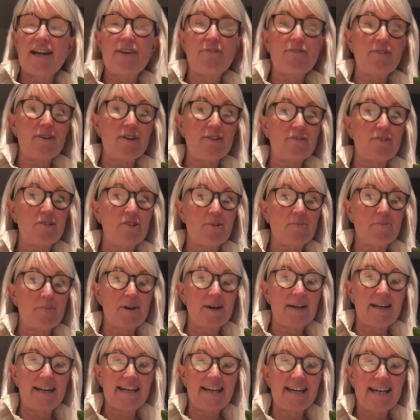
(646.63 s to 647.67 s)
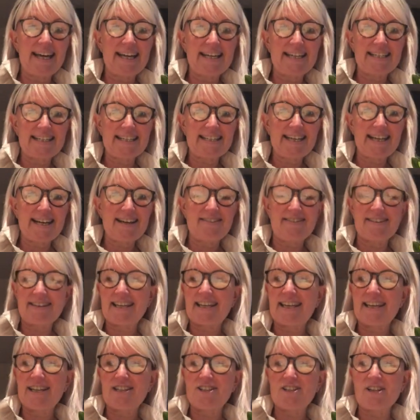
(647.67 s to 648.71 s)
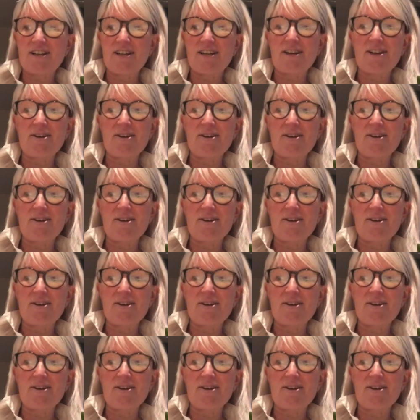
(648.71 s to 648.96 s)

if I've got my ladies here in the kitchen,